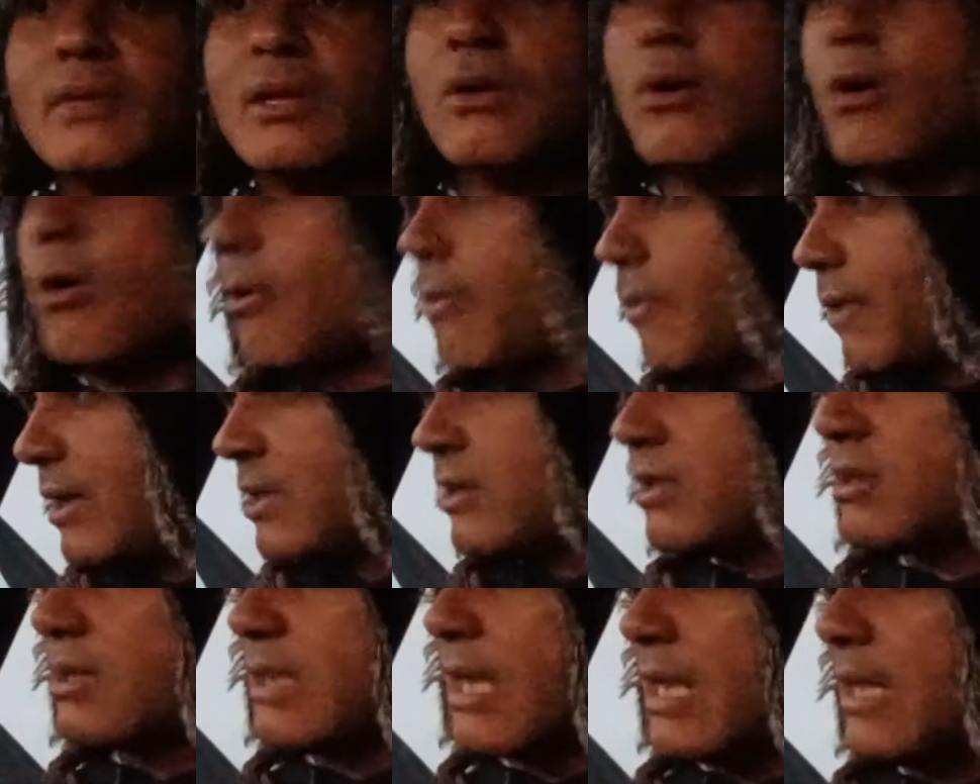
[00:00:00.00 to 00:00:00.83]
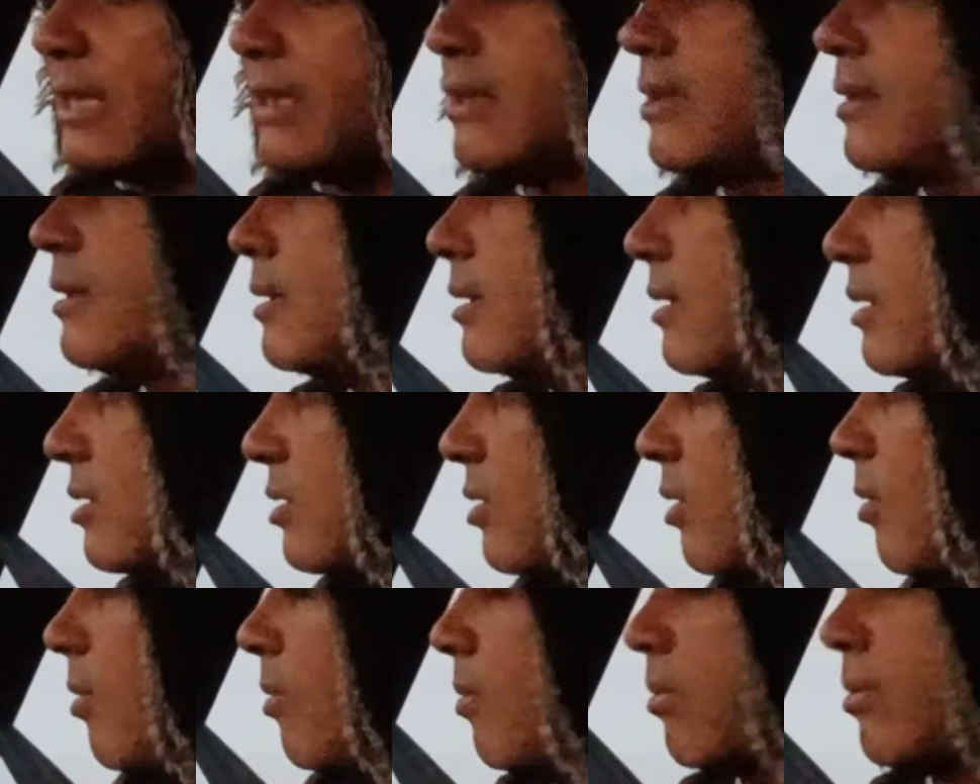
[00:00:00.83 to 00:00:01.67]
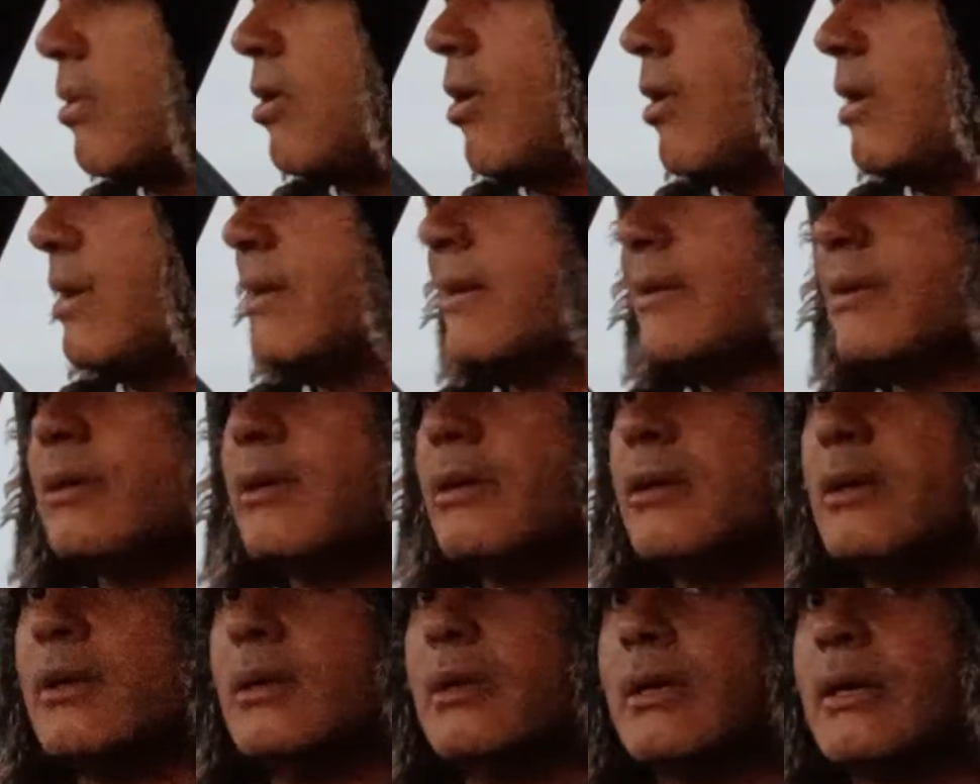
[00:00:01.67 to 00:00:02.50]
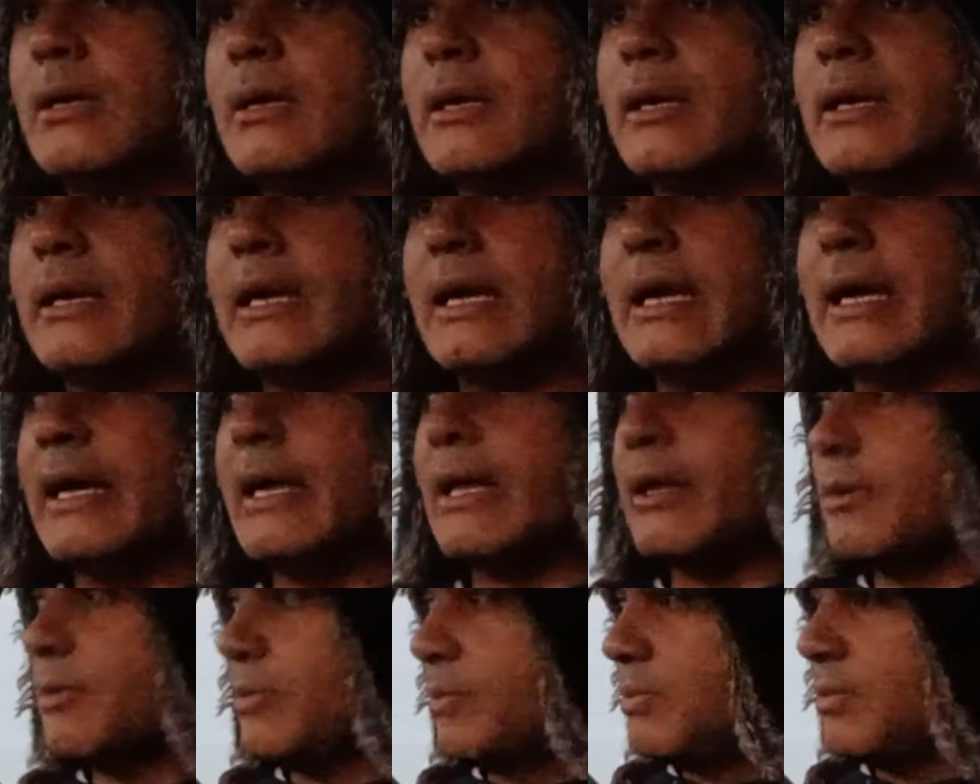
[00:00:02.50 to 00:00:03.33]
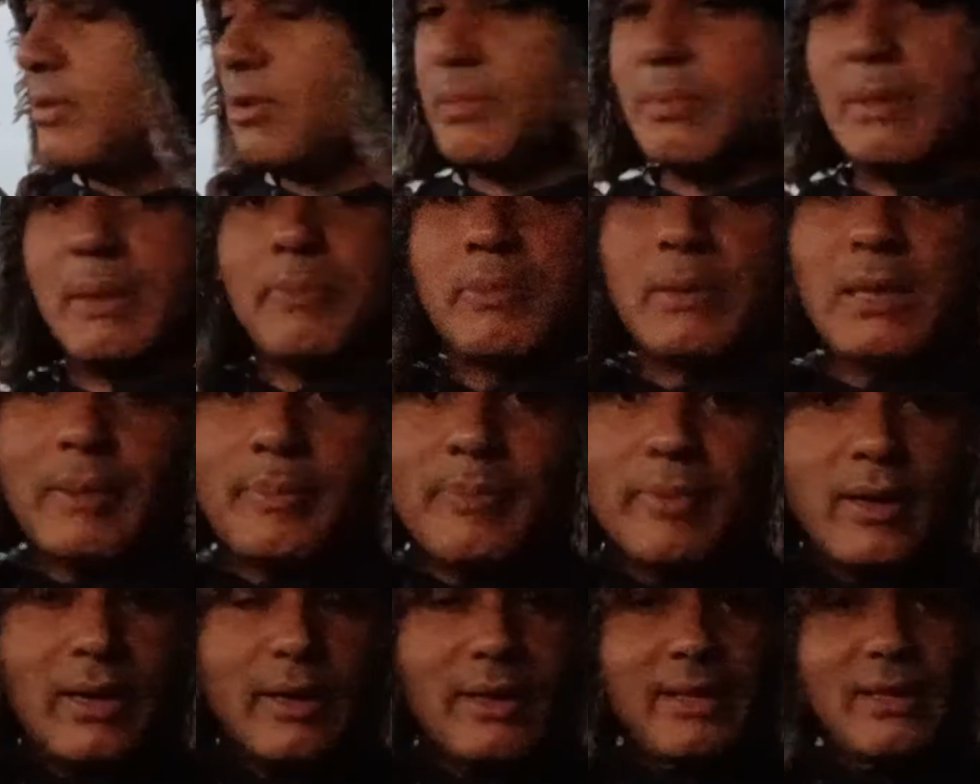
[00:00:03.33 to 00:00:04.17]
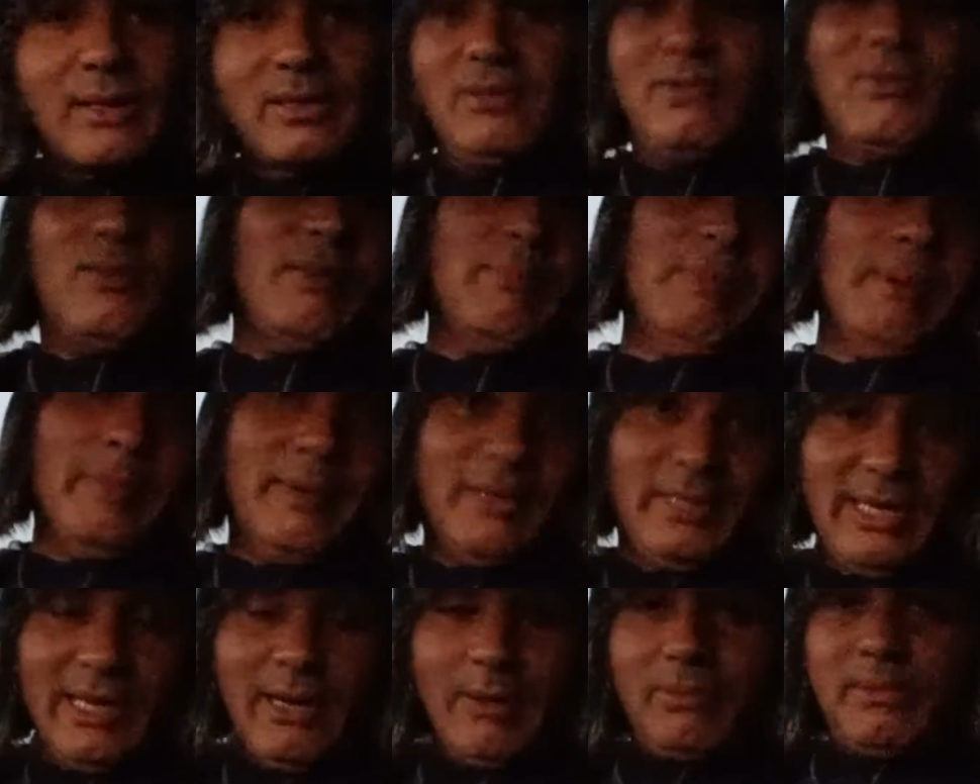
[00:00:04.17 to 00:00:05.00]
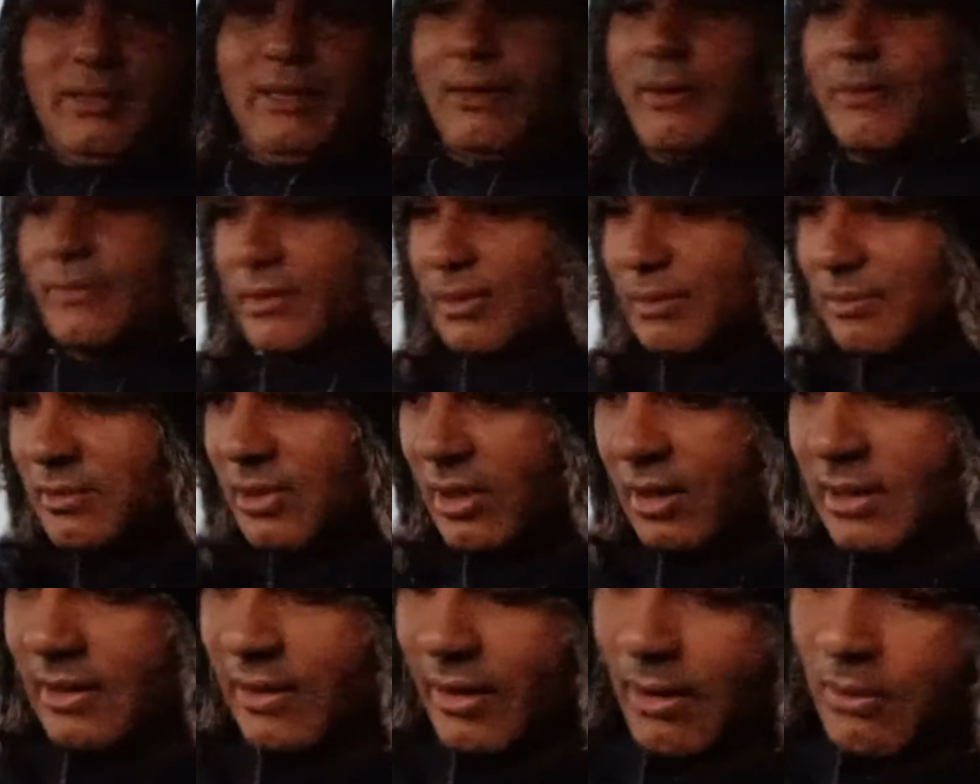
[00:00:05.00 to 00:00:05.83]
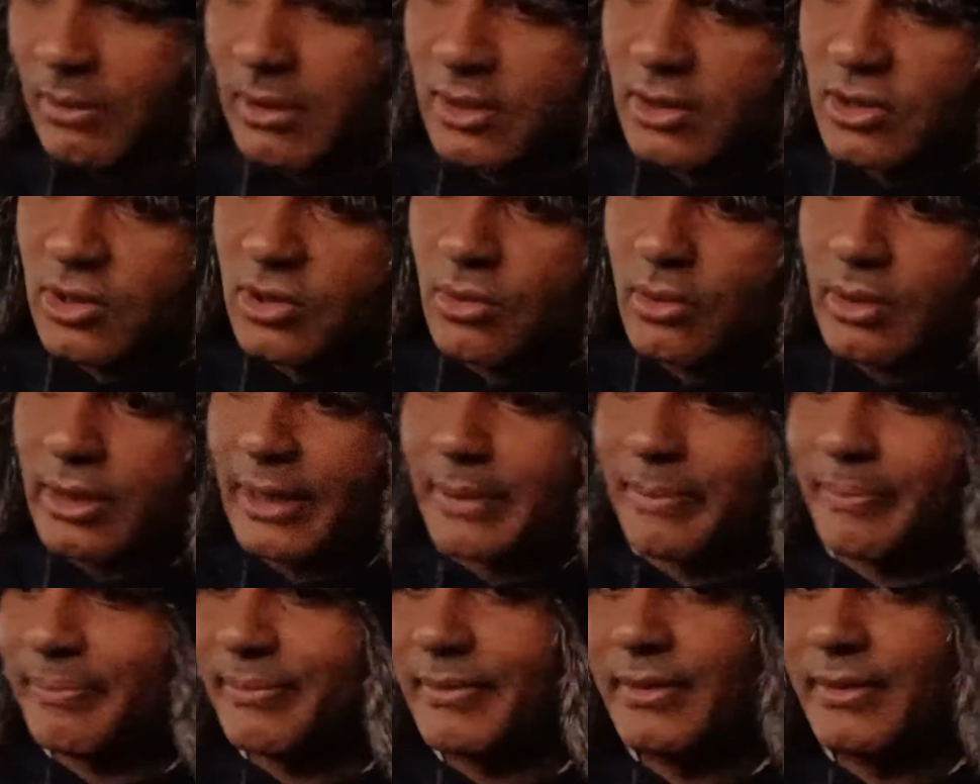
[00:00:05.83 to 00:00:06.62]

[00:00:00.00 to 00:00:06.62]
All this side is all gone. Just got a play park there, it's not going to be much help to you. I have to turn it around and show you.